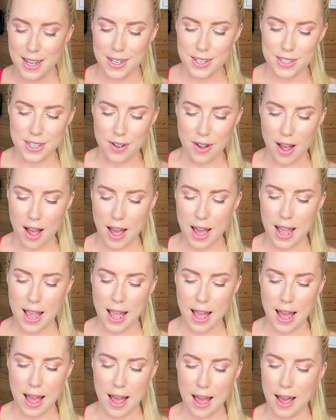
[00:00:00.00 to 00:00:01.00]
So I
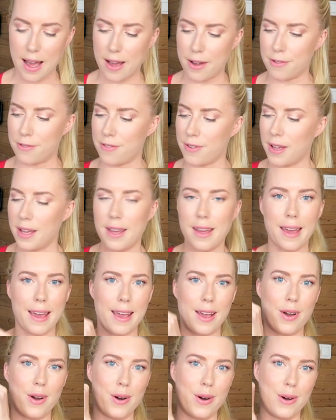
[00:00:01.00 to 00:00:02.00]
have
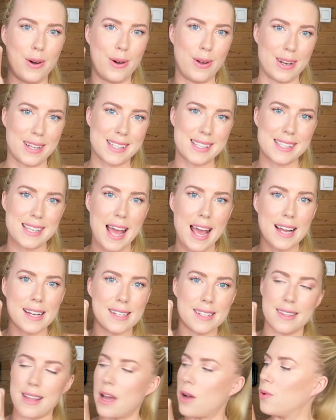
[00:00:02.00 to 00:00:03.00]
a whole
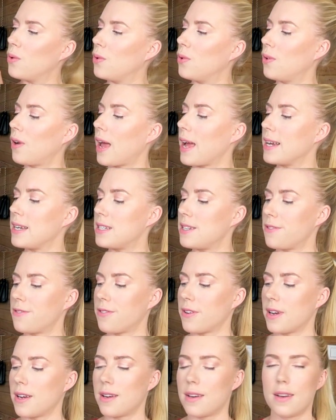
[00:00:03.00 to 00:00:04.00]
set. They're all like
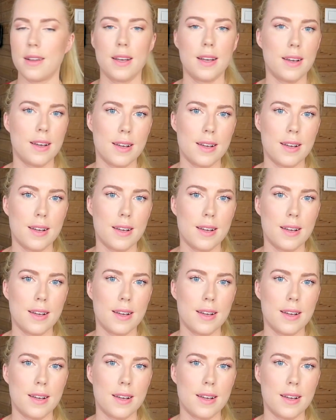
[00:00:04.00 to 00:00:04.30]
different